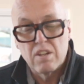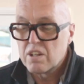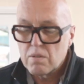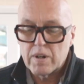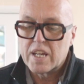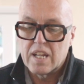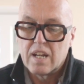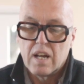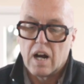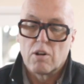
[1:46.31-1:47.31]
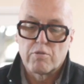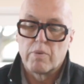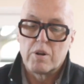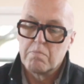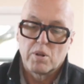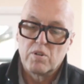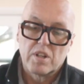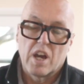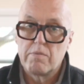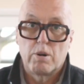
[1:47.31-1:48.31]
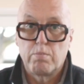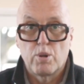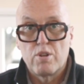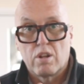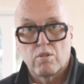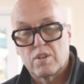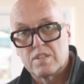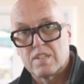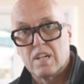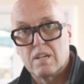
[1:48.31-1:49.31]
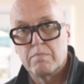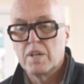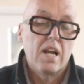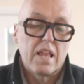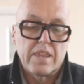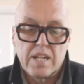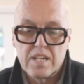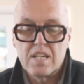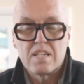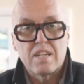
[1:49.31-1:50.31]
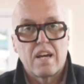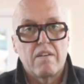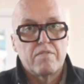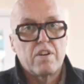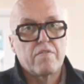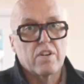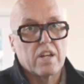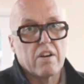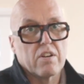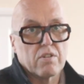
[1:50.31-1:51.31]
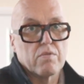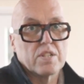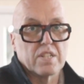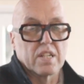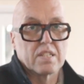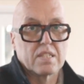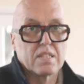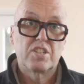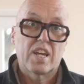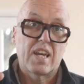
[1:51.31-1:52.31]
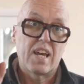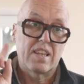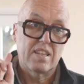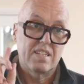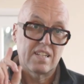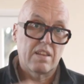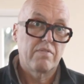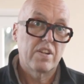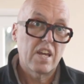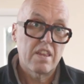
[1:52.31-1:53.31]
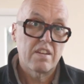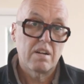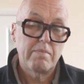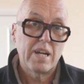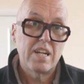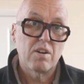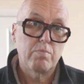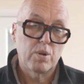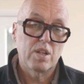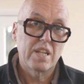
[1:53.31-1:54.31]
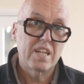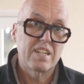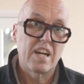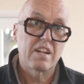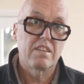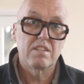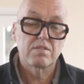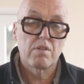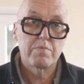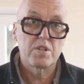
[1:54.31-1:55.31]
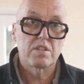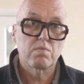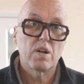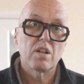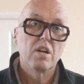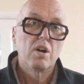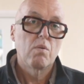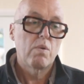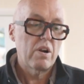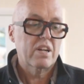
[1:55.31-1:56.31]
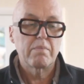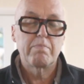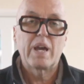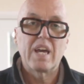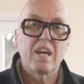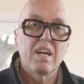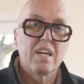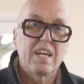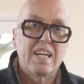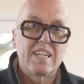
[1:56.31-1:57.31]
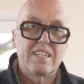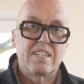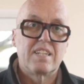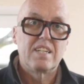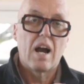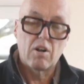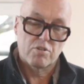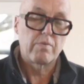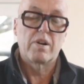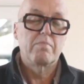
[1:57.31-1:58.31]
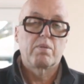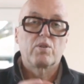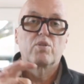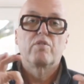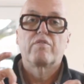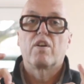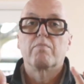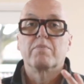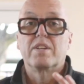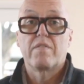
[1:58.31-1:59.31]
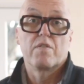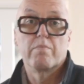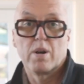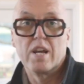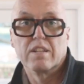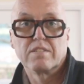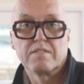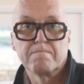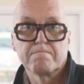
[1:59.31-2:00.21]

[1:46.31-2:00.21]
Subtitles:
You don't want to get ultramarine blue and cobalt blue that look the same. They need to have different characteristics. Check out this other video that I made. I'll put a link down in the description as well, where I compare ultramarine blue from different brands.